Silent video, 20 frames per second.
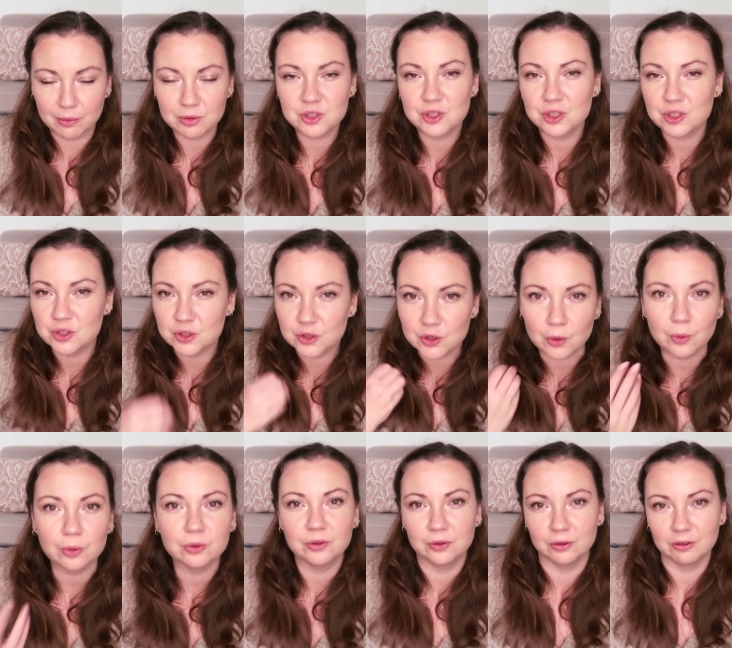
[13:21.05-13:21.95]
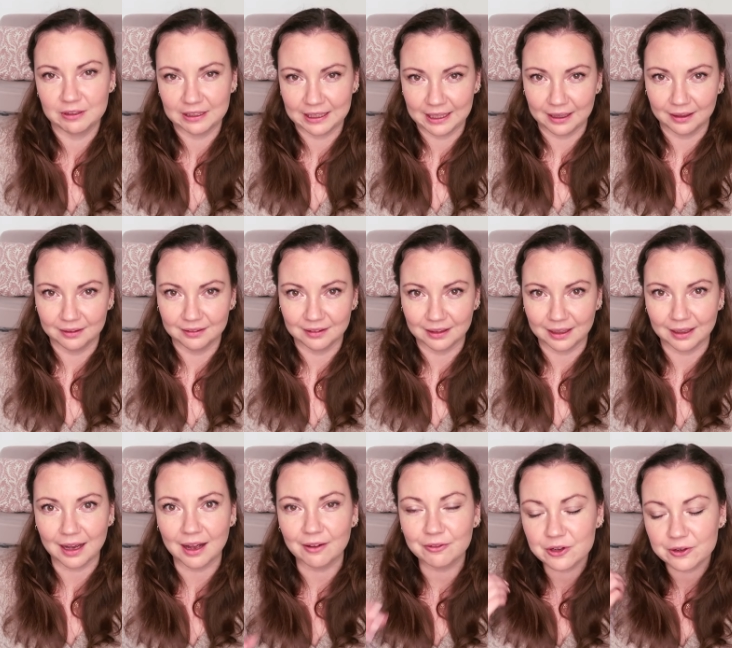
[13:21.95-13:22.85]
I was just drawn to it again.
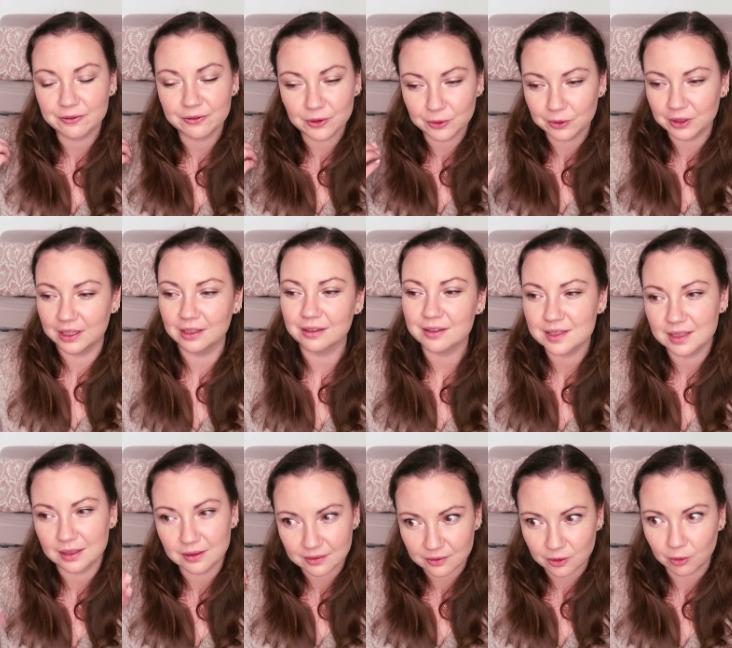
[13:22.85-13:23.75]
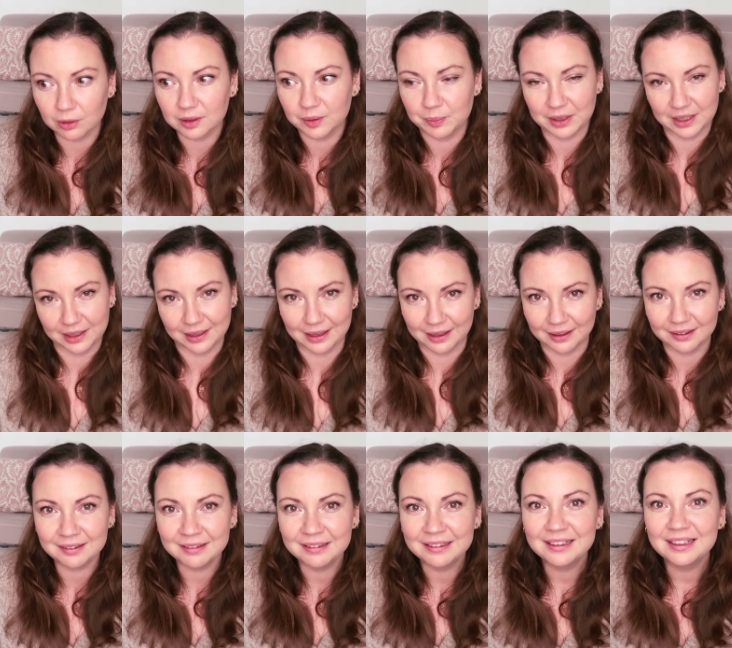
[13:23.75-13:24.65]
Like after a few years, it called me
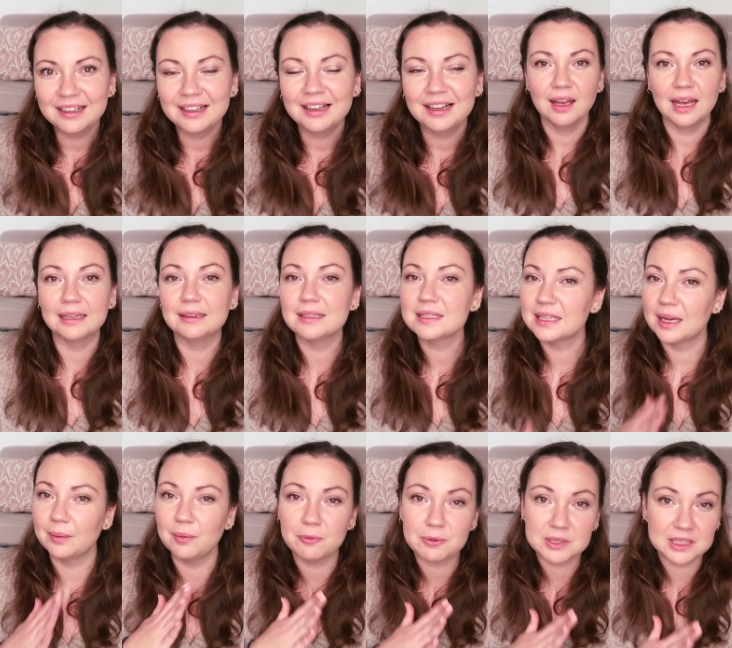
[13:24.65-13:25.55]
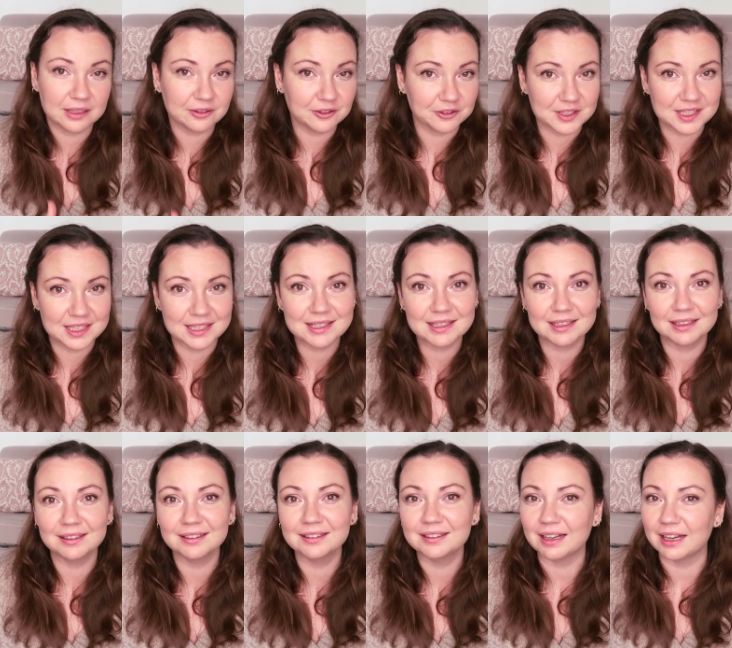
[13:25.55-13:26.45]
again. And this time I was not
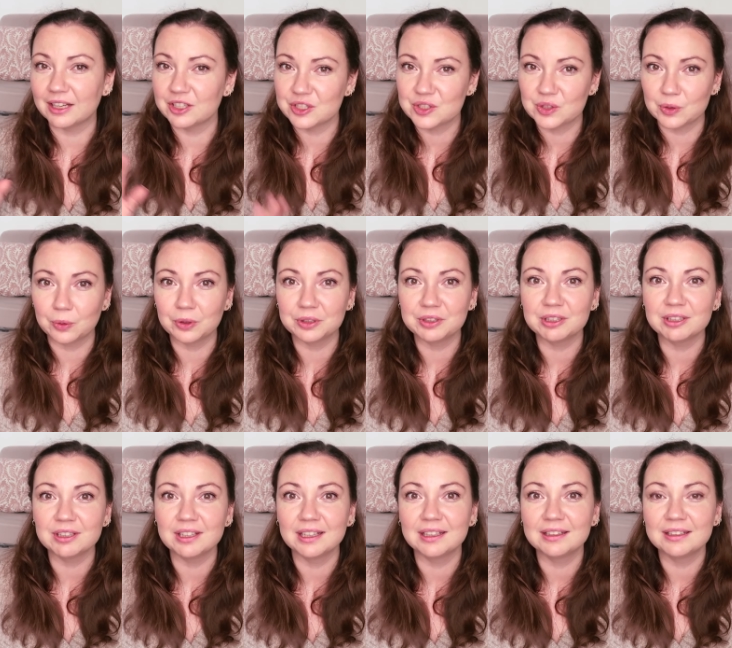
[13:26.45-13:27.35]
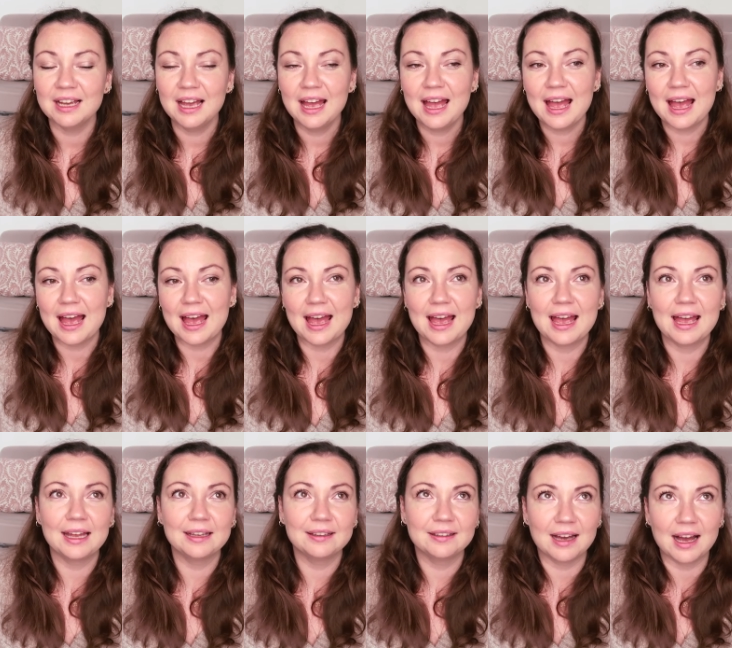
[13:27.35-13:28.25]
resistant. I just ordered it
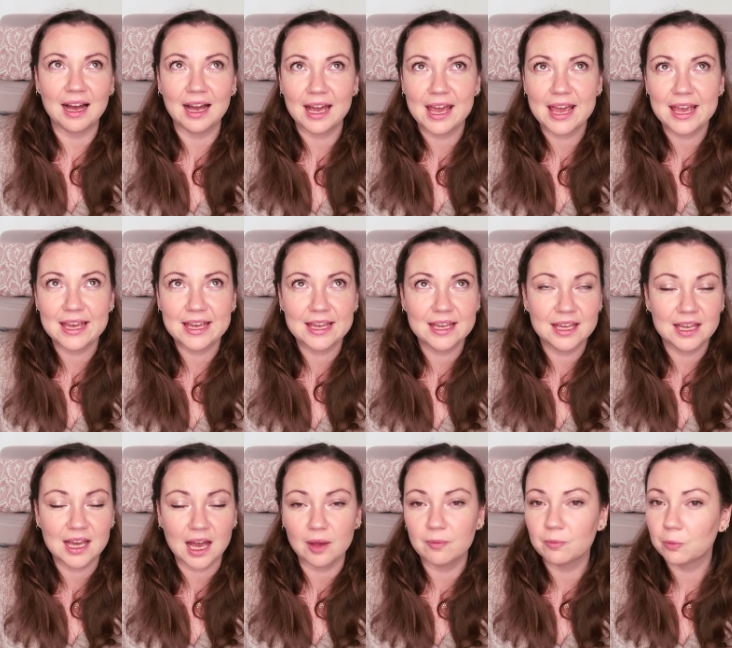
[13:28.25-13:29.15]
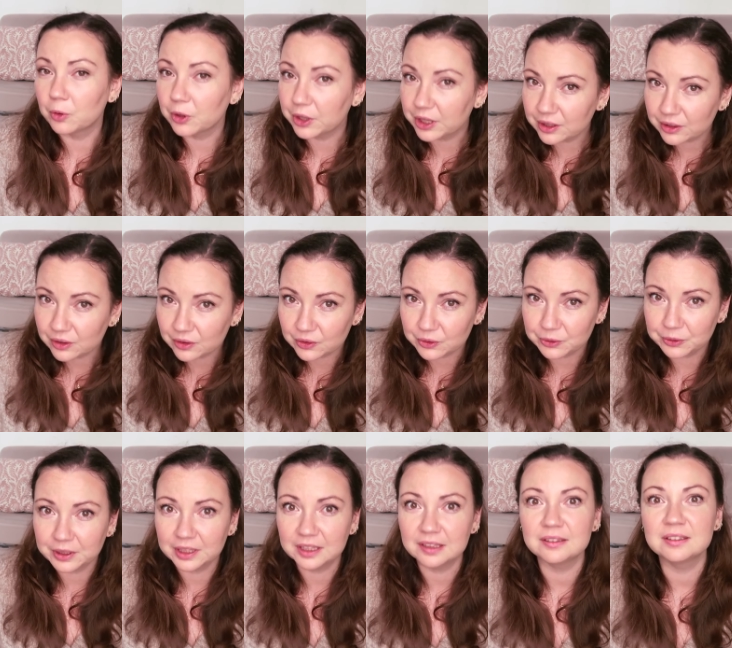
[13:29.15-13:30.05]
and I am working
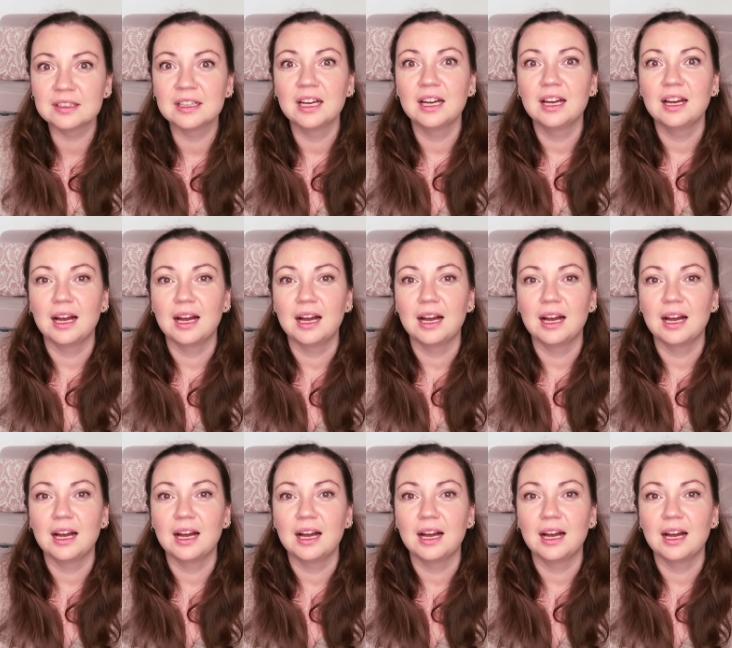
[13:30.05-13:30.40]
through it.